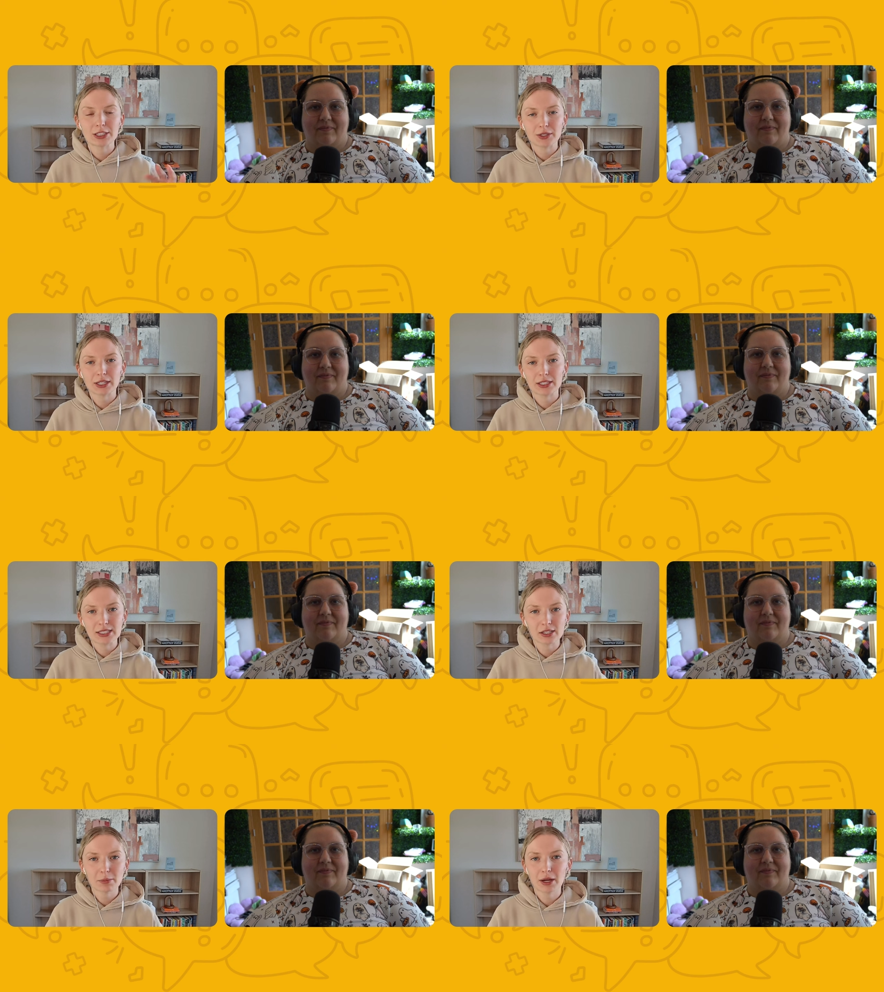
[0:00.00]
Speaker 1: You can set
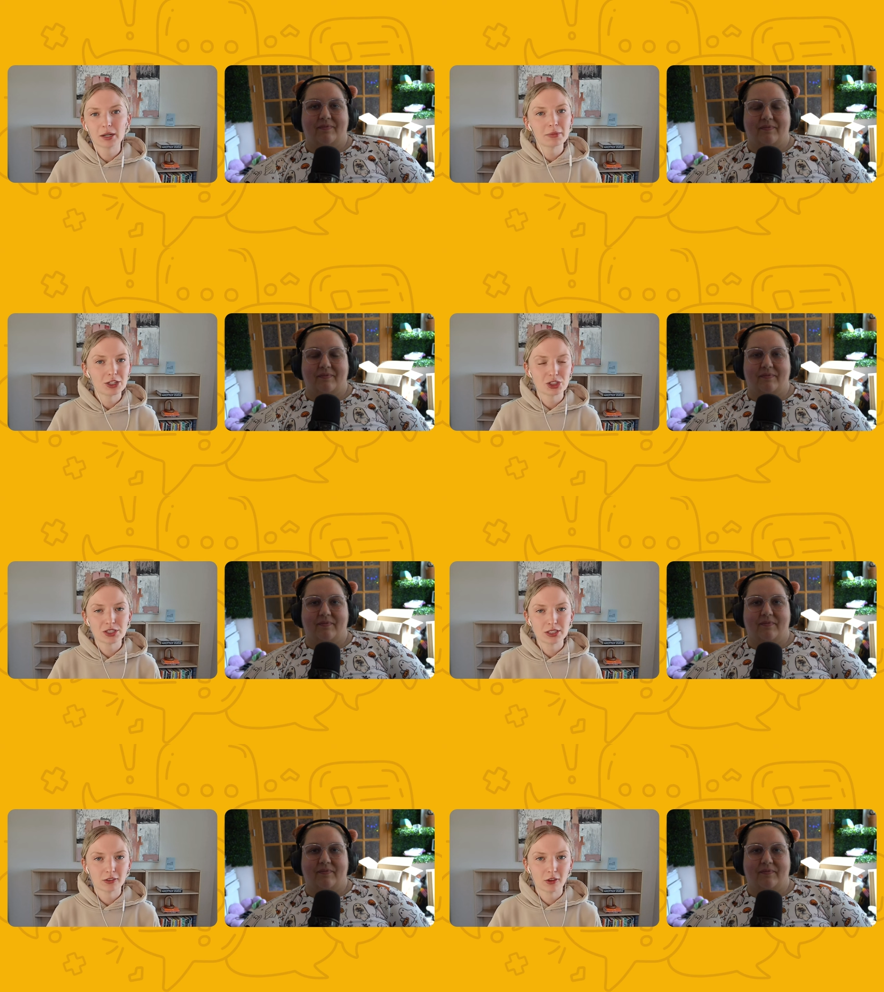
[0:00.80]
up automations
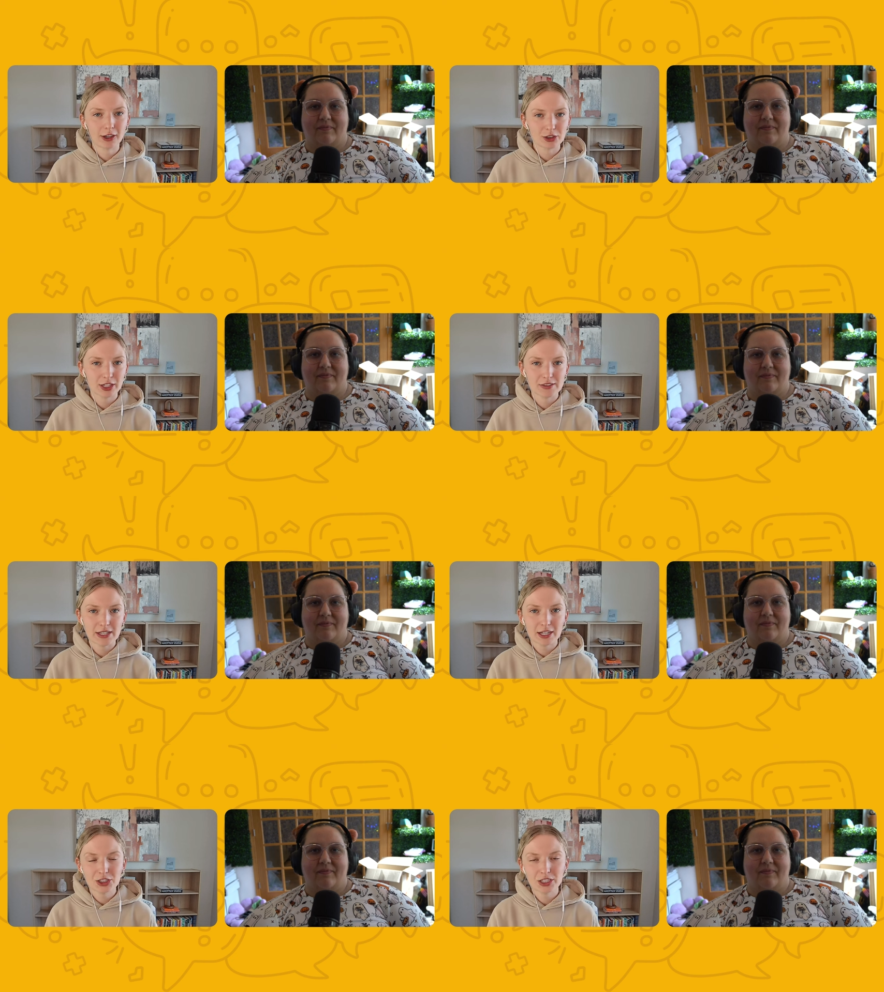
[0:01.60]
to log
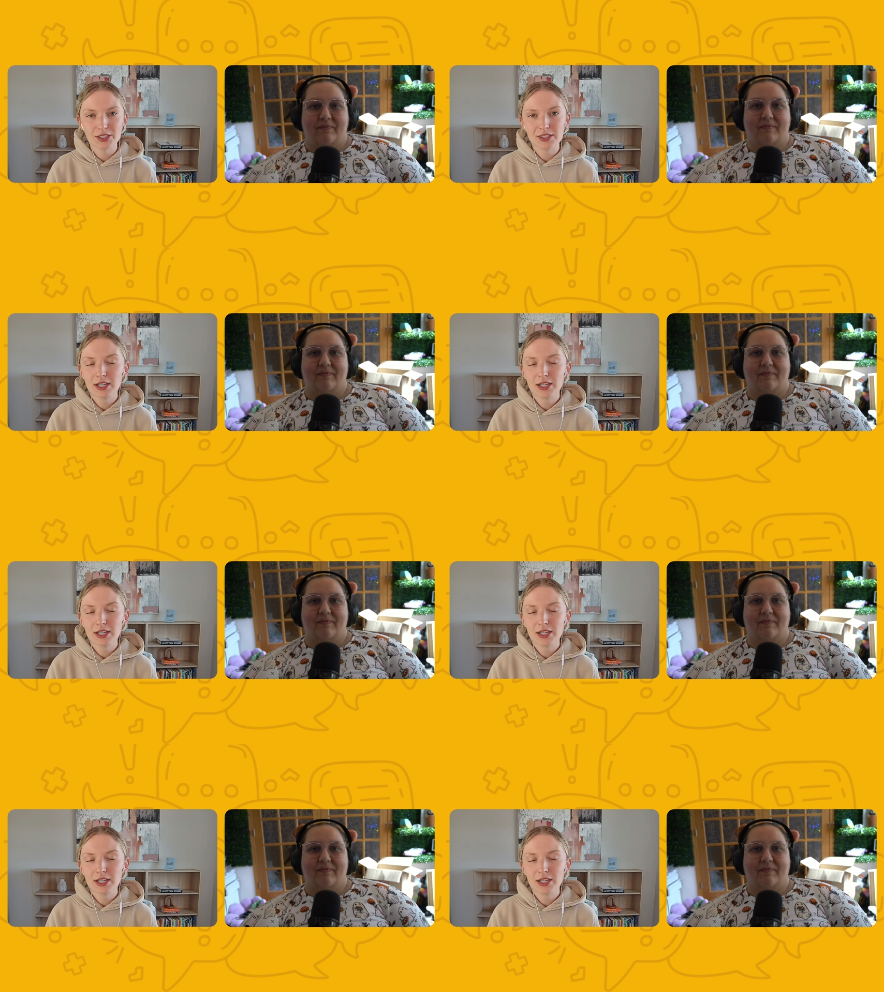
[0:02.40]
transactions.